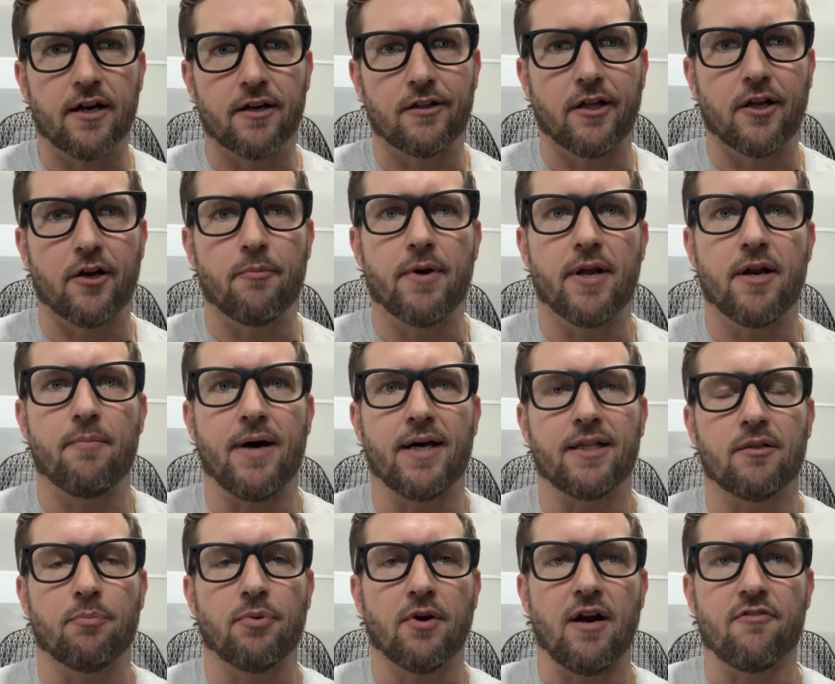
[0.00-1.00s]
a little bit about
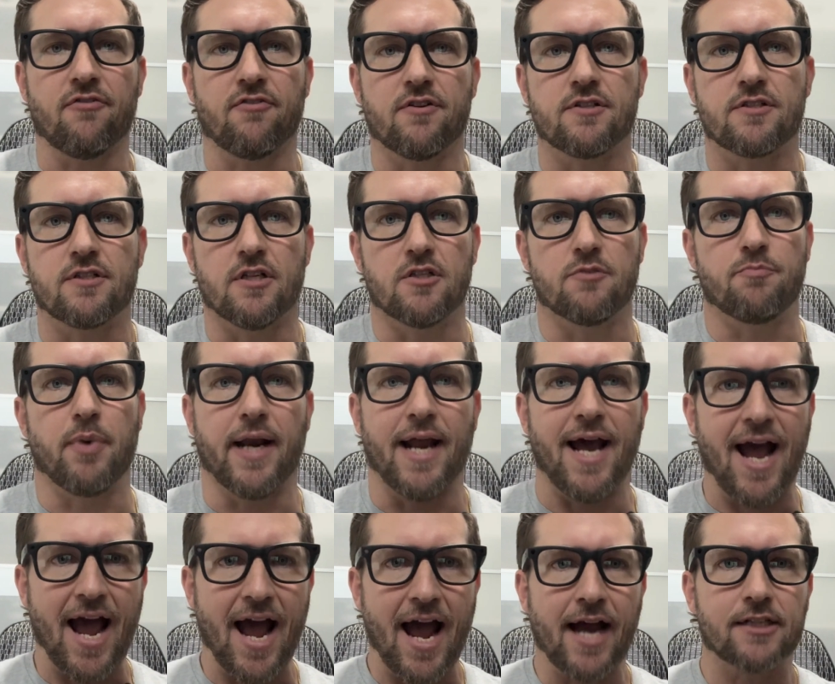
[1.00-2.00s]
the preferences, but
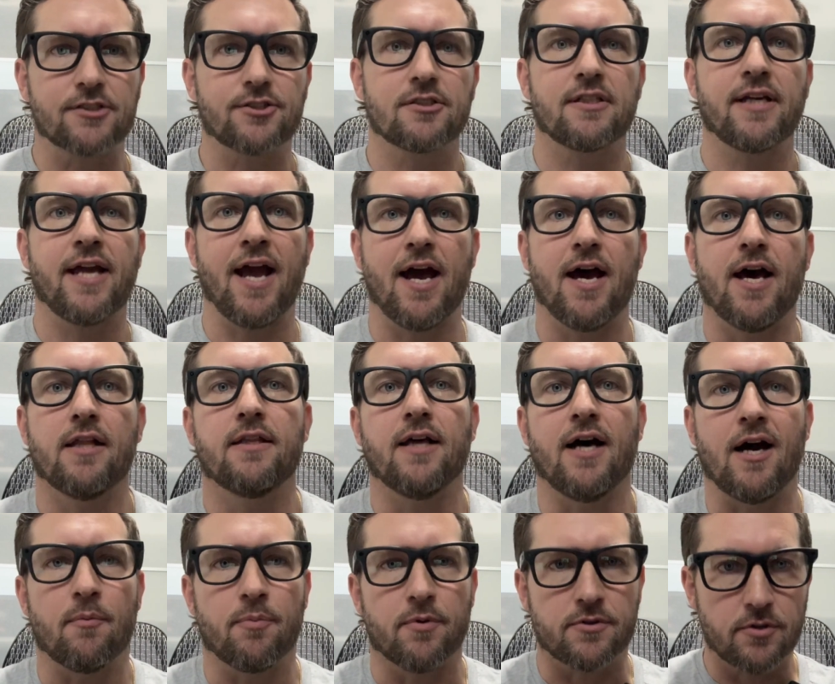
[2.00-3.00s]
I actually had the
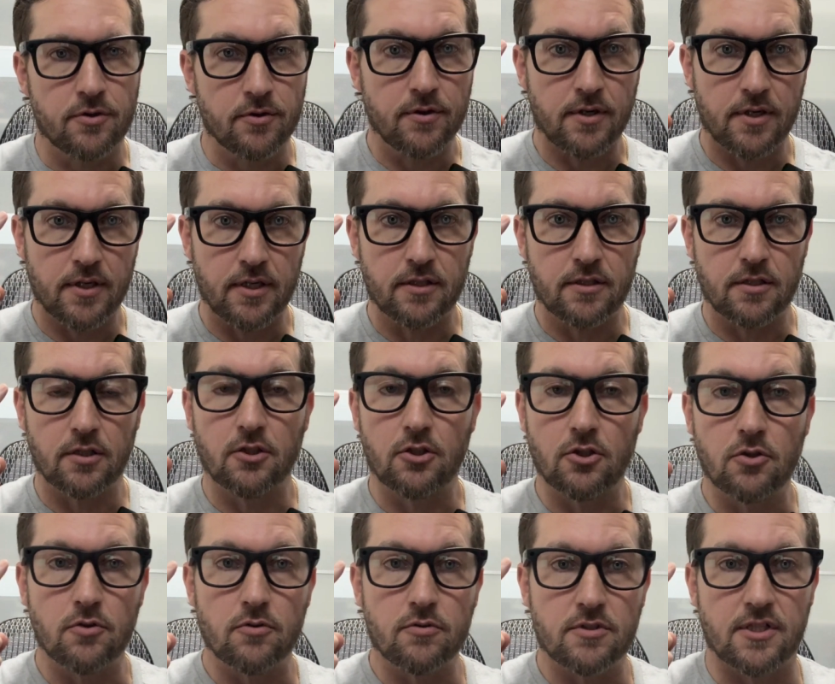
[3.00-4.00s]
opportunity to
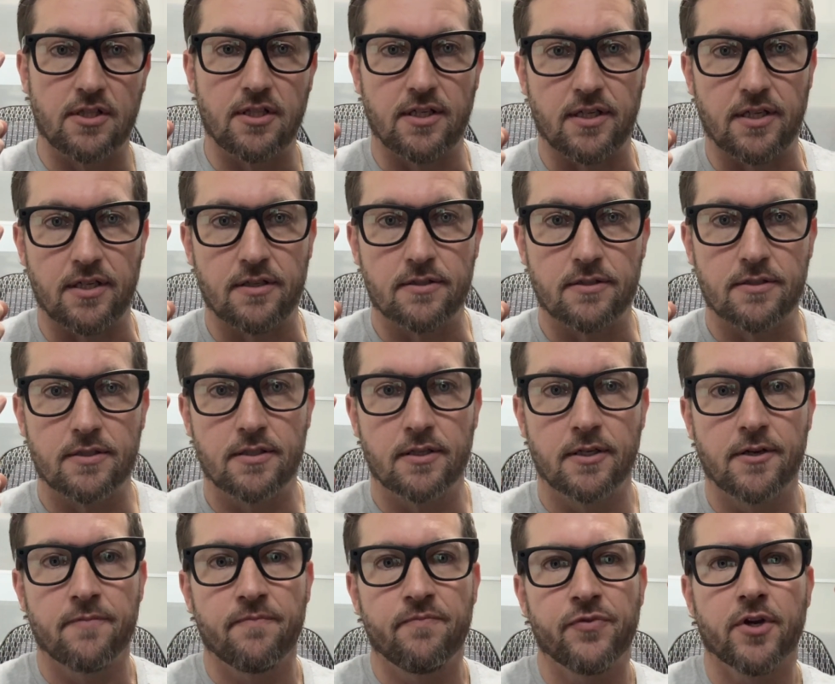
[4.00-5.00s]
use these
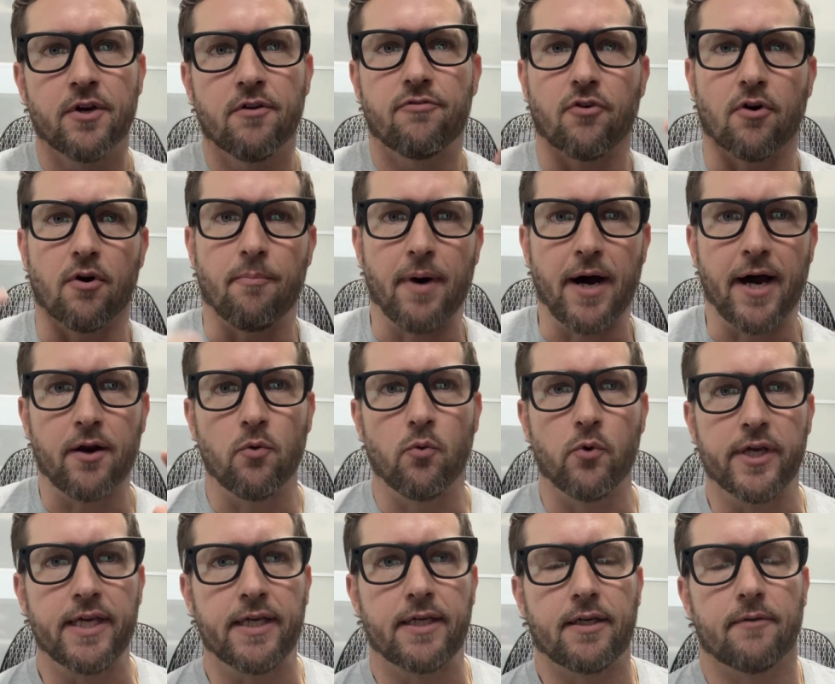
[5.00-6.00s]
for about a
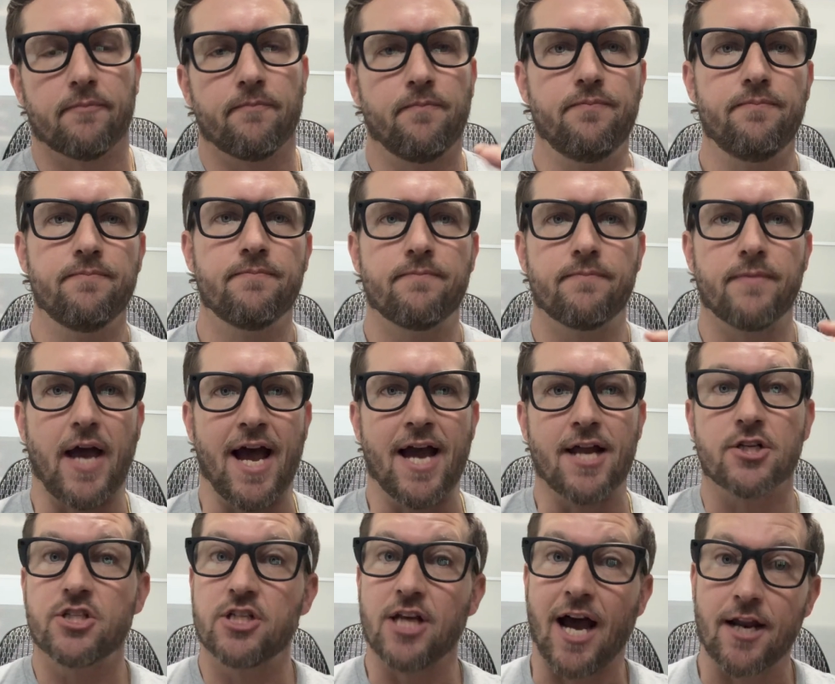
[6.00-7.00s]
week
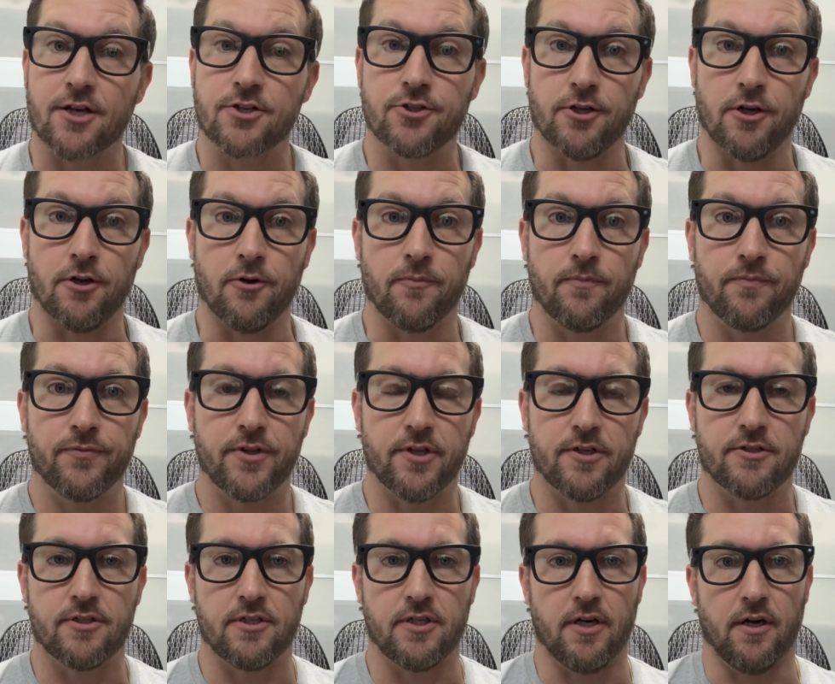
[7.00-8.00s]
at SHOT Show
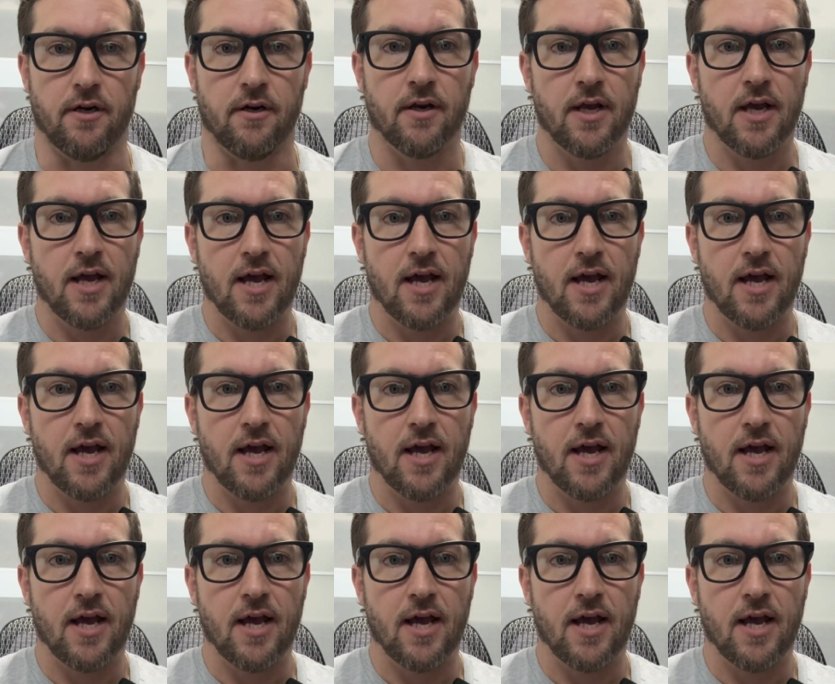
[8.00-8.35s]
this year.